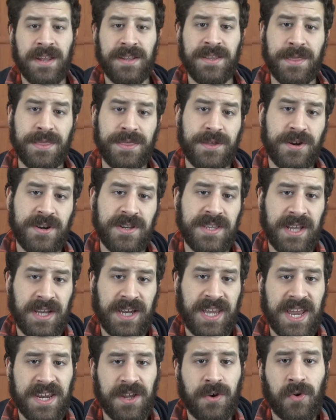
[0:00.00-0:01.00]
The
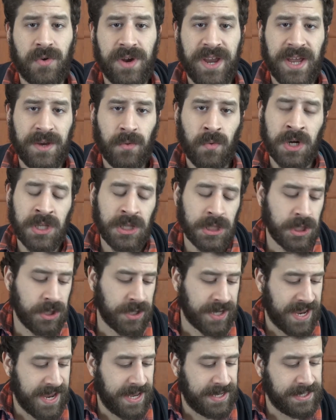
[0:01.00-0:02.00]
third category I want to
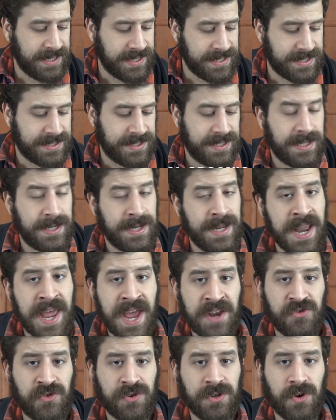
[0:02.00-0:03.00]
look at is the
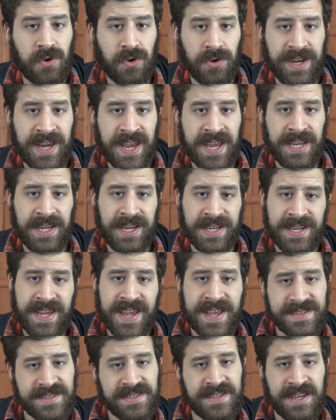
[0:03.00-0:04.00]
natural organic.
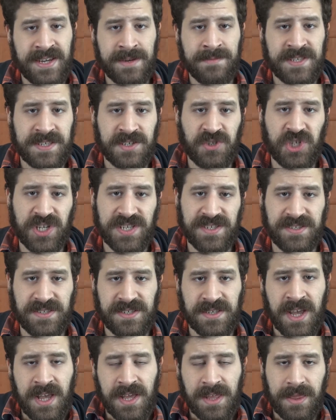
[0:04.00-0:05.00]
And as the name
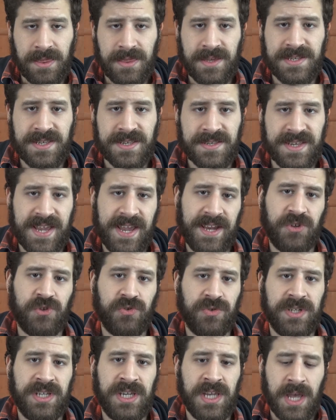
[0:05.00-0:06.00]
suggests, this is
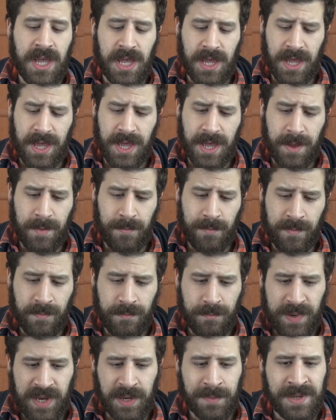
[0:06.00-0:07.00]
actually uh,
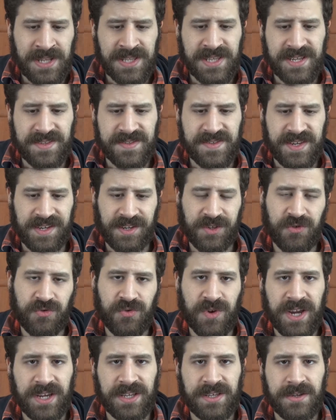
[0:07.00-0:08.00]
pigment that's
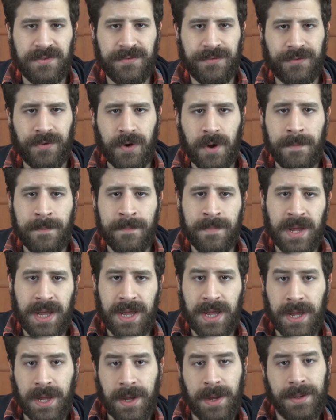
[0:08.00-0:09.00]
extracted from,
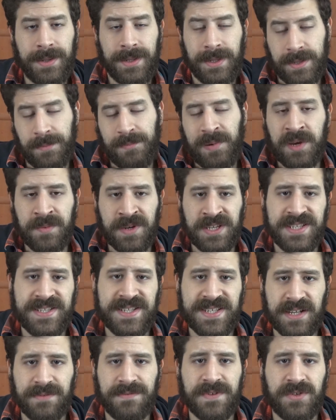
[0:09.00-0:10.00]
uh, the pigment
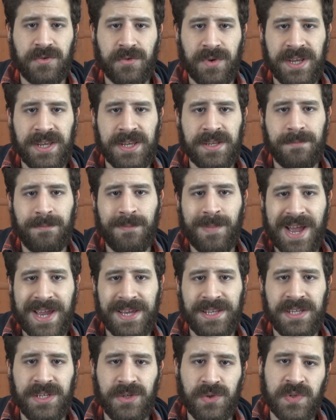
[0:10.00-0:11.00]
itself is created
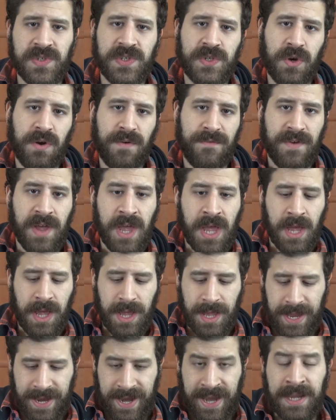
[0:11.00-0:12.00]
by the use of
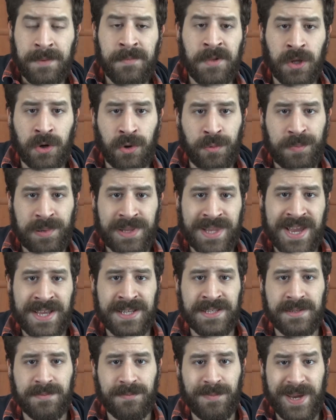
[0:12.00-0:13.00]
uh, animal or
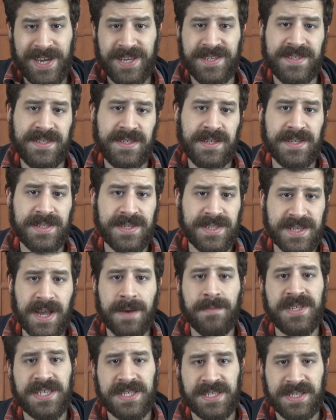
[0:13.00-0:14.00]
plant-based
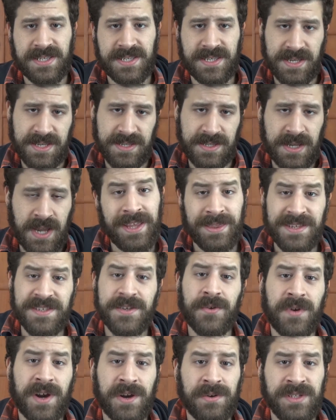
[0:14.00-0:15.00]
substances. These
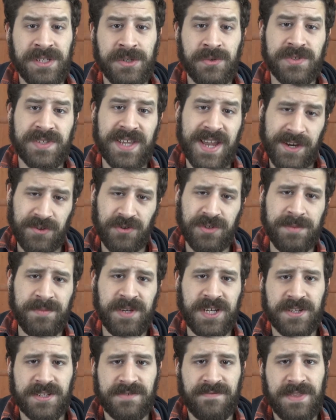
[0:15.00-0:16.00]
are rarely used actually
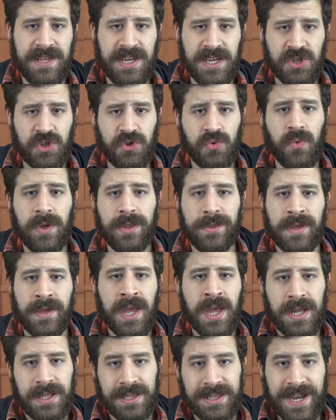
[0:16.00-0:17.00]
because of the issue with
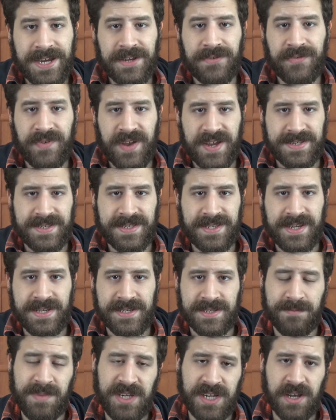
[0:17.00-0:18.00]
light
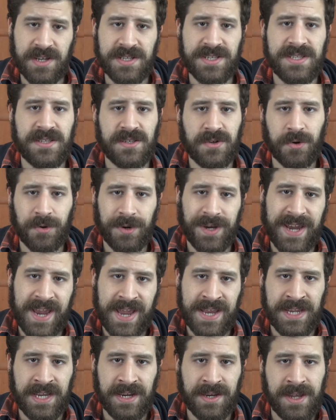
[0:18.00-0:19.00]
fastness. Because it's
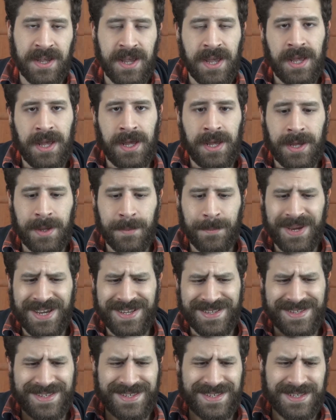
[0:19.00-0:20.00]
organic, um,
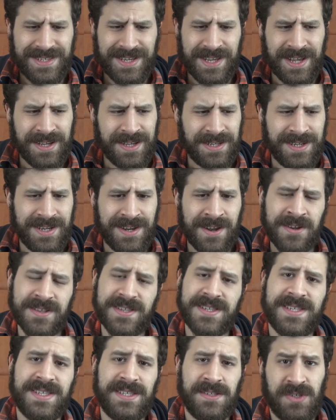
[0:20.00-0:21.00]
it's not
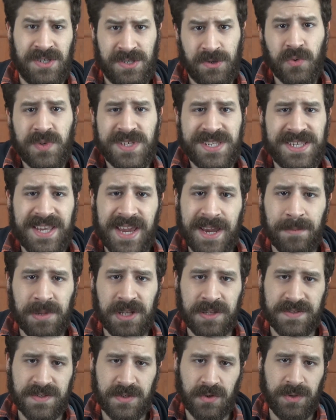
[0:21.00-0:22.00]
so
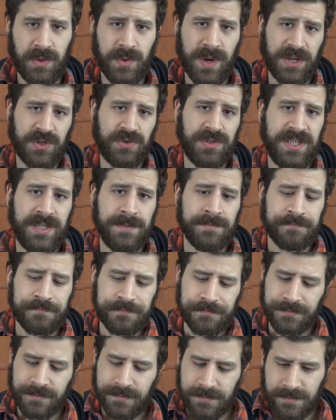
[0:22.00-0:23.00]
stable, so you actually
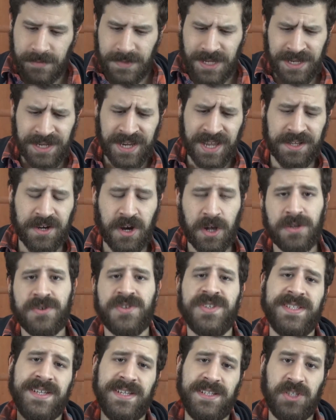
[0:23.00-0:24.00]
get
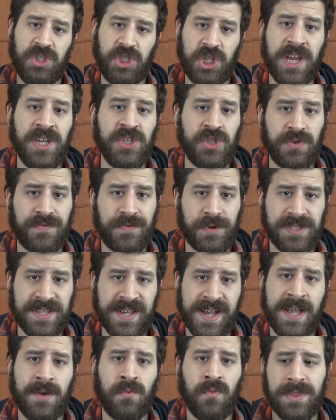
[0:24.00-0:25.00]
colors that change over
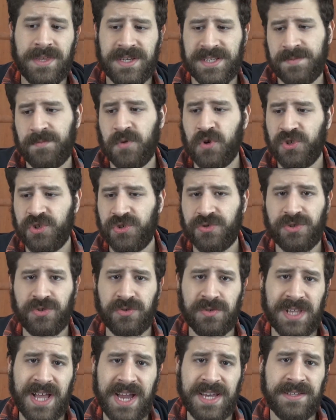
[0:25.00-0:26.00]
time with exposure
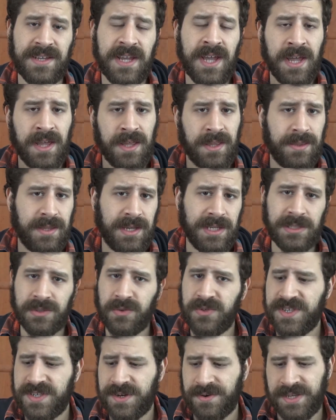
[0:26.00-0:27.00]
to light. They
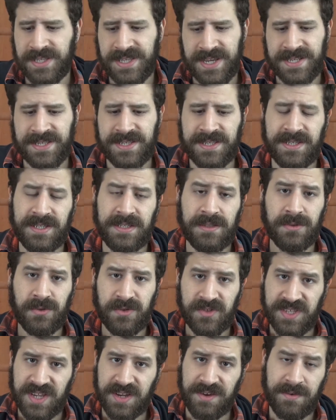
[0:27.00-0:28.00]
lose their intensity,
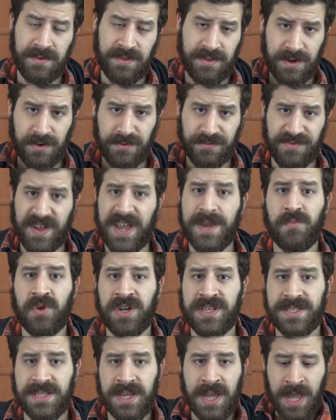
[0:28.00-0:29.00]
lose they, their
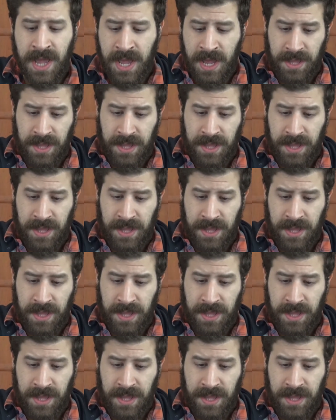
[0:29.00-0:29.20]
vibrance.